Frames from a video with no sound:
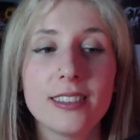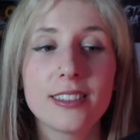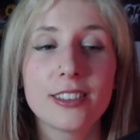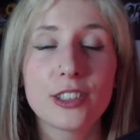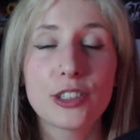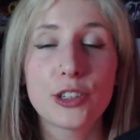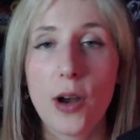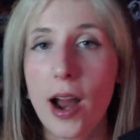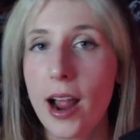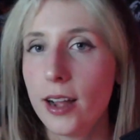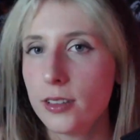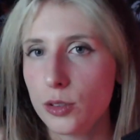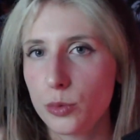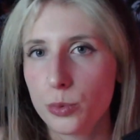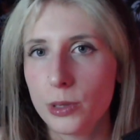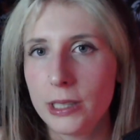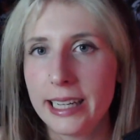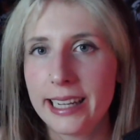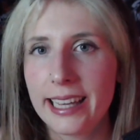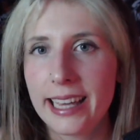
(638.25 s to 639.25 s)

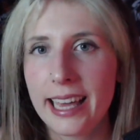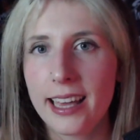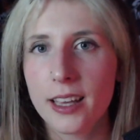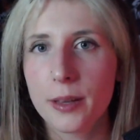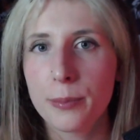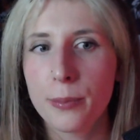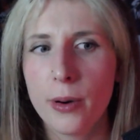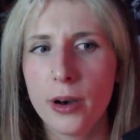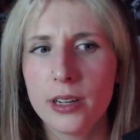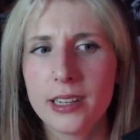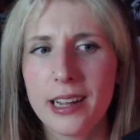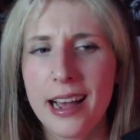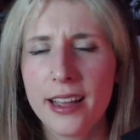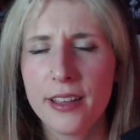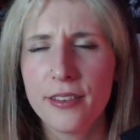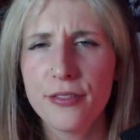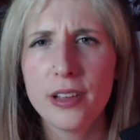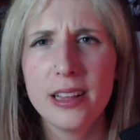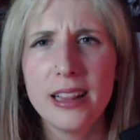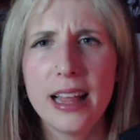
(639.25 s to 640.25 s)
groundbreaking, but I
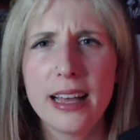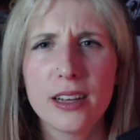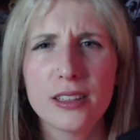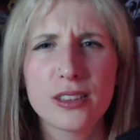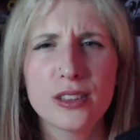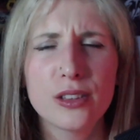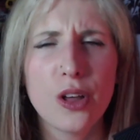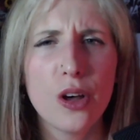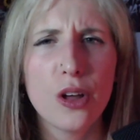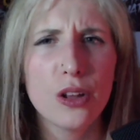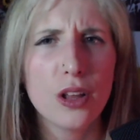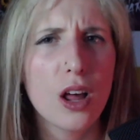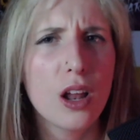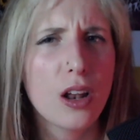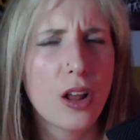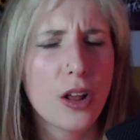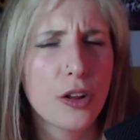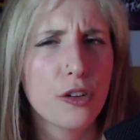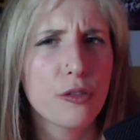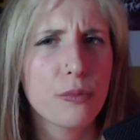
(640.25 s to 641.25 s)
feel like not a
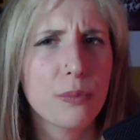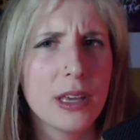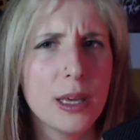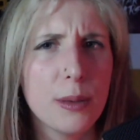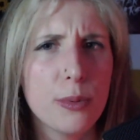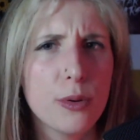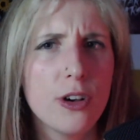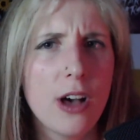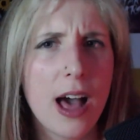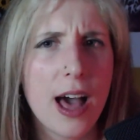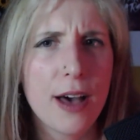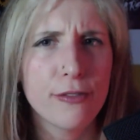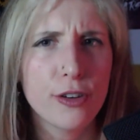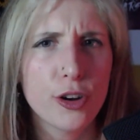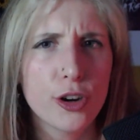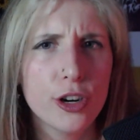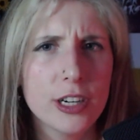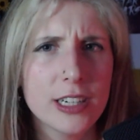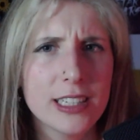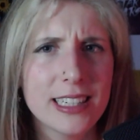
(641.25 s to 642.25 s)
lot of people have
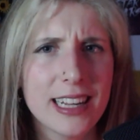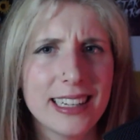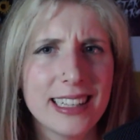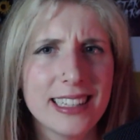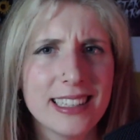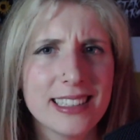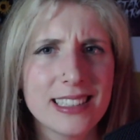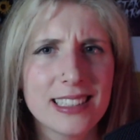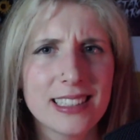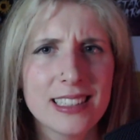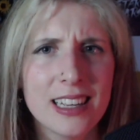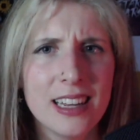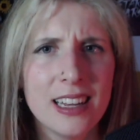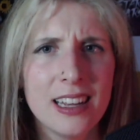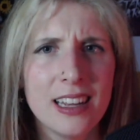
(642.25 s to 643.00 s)
heard that it's